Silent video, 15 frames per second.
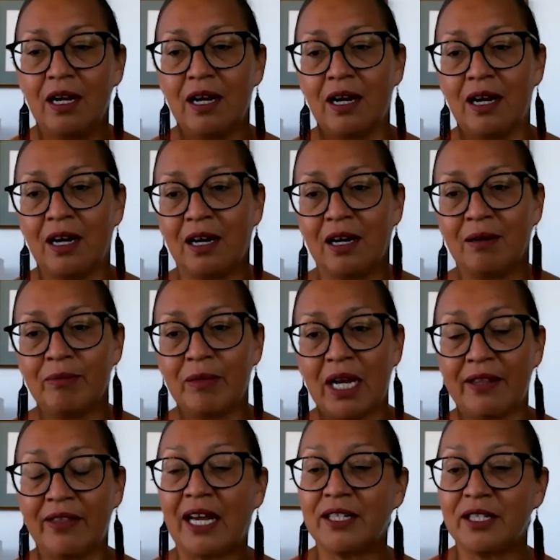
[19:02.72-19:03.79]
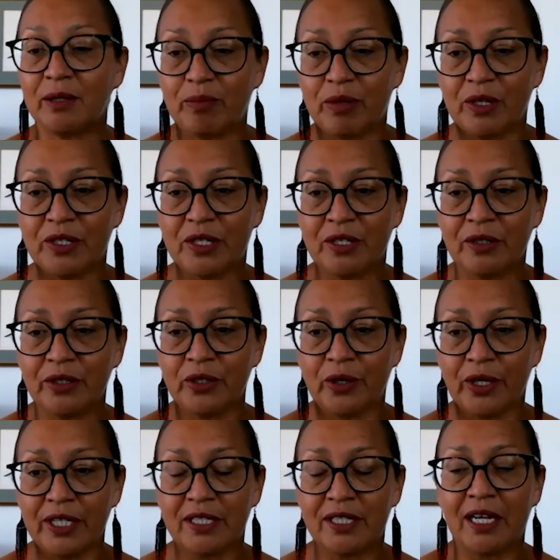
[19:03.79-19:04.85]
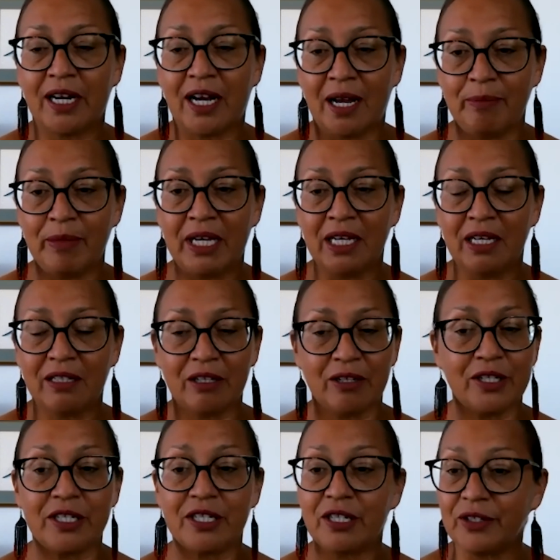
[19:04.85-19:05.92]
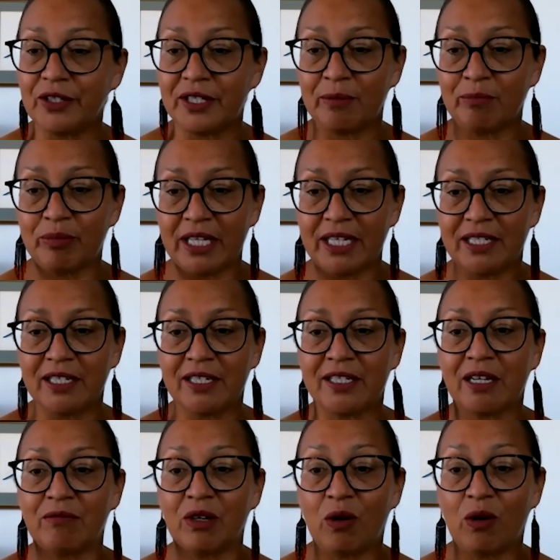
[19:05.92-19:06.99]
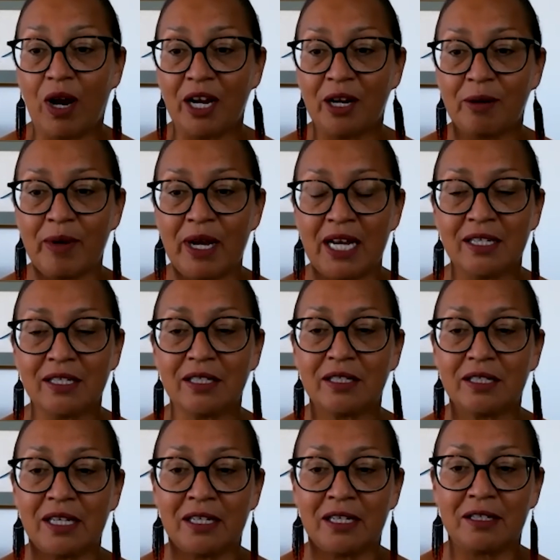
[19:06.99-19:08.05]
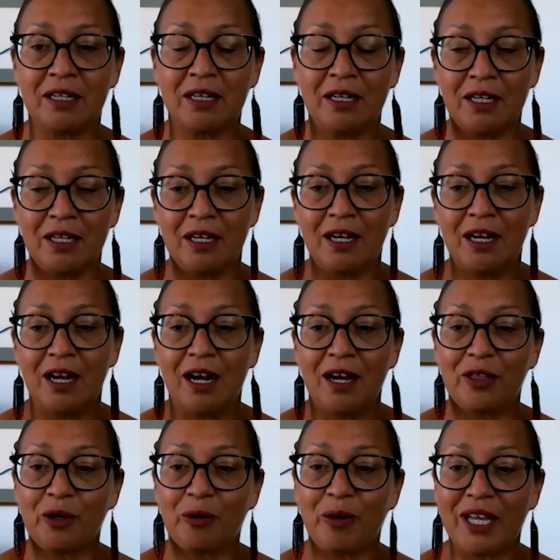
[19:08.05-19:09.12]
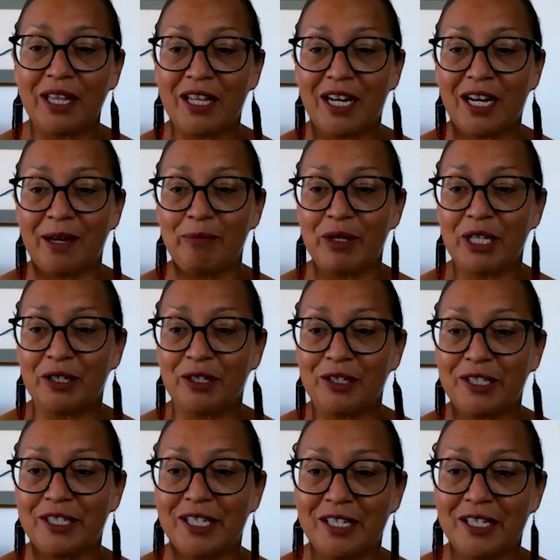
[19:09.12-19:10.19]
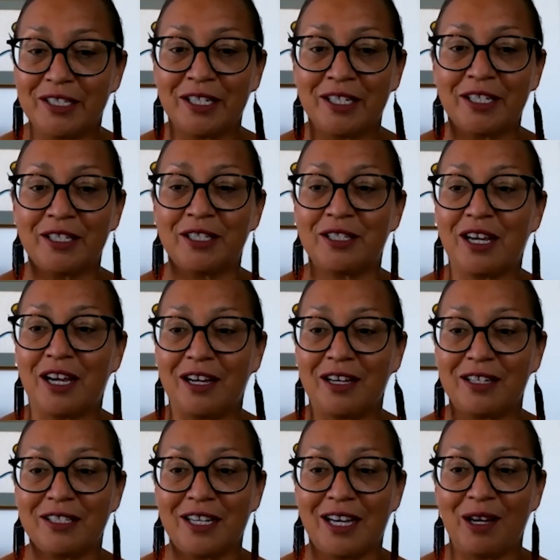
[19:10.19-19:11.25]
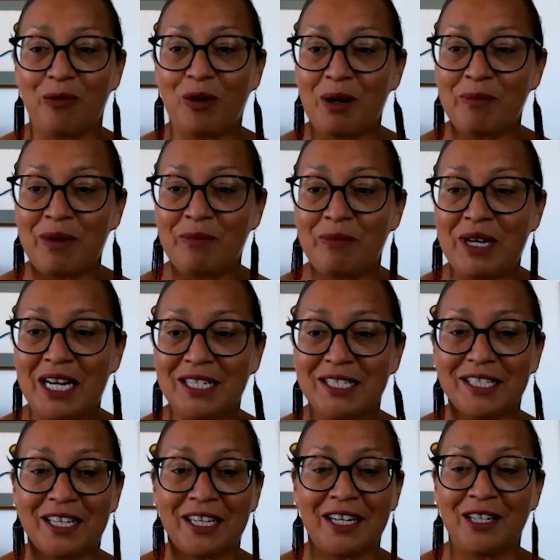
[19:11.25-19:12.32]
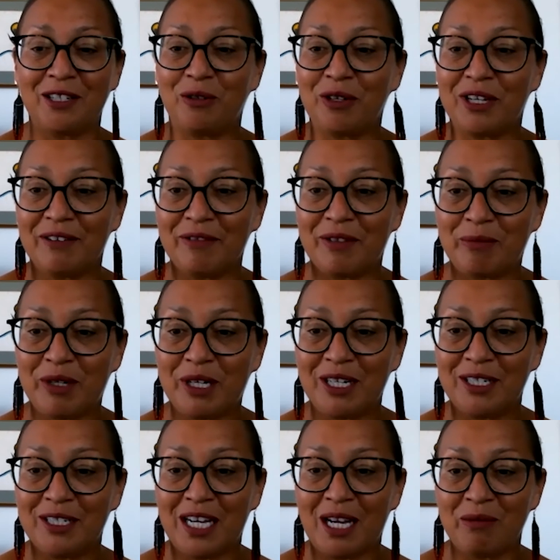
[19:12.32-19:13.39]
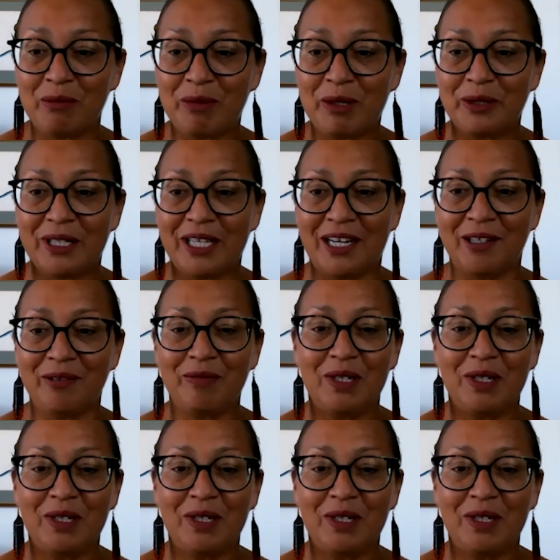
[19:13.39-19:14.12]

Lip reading: And that's a personal choice that I make. There's still some places that require masks, and the way that I be a good citizen is as I wear my mask and I don't give them a hard time about that.